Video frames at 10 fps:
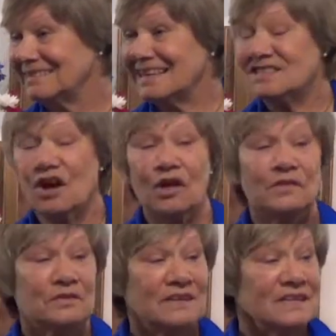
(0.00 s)
that's all
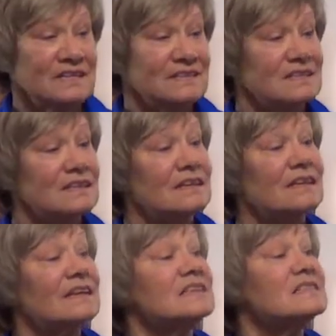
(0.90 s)
there
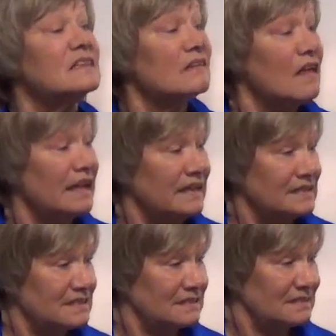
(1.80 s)
is the
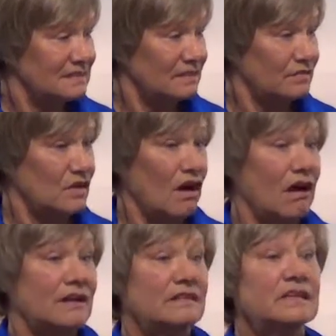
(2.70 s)
light of
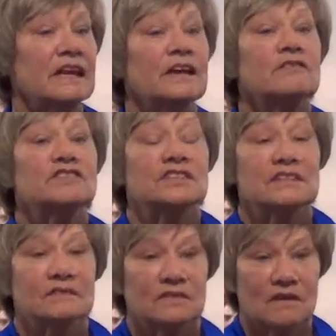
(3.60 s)
God, the
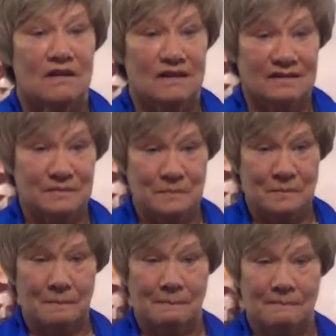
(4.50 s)
energy of God,
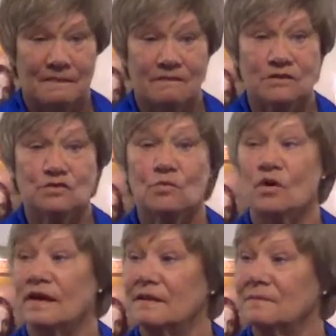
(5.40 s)
the
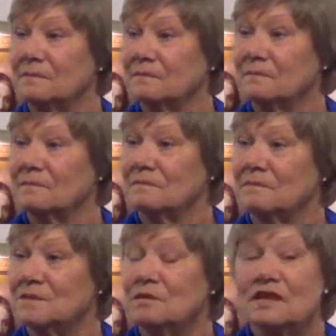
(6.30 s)
joy.
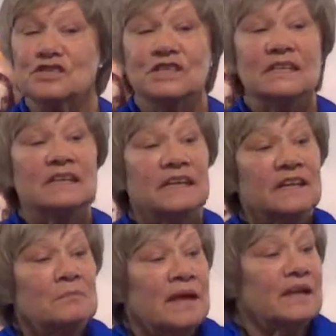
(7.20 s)
So that she didn't need
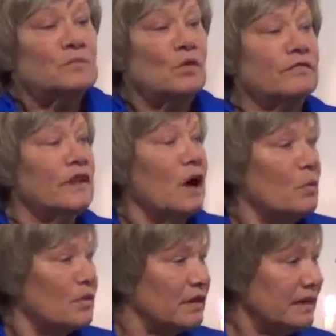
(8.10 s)
to make it more
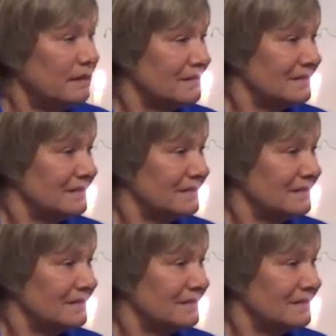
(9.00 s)
flowery.